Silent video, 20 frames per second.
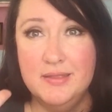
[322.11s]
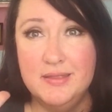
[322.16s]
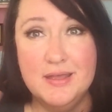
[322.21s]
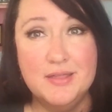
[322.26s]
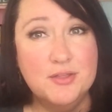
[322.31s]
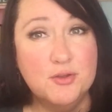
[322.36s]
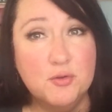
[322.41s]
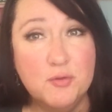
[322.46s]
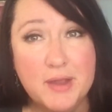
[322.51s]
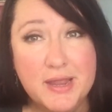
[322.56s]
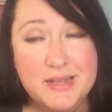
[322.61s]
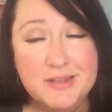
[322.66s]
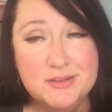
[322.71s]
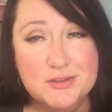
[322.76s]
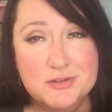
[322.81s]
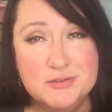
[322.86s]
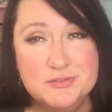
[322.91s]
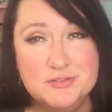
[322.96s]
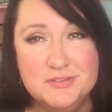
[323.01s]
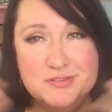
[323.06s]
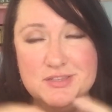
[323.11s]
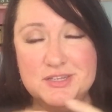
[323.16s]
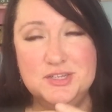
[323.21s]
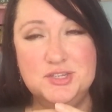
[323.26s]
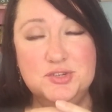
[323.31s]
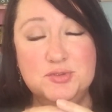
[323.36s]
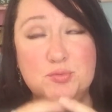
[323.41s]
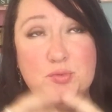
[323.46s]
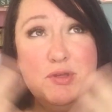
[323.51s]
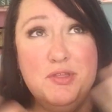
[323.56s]
Now, the great news is
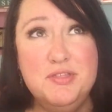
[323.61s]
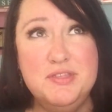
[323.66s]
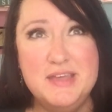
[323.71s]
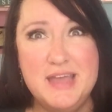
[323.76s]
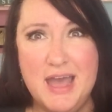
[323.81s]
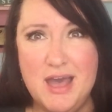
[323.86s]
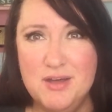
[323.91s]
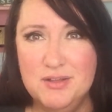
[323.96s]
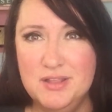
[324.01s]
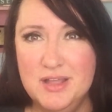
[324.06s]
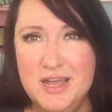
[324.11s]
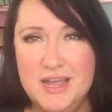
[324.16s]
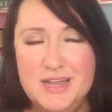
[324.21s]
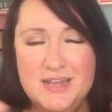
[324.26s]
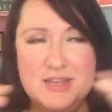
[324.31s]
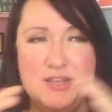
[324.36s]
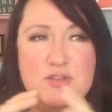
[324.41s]
that with the outline,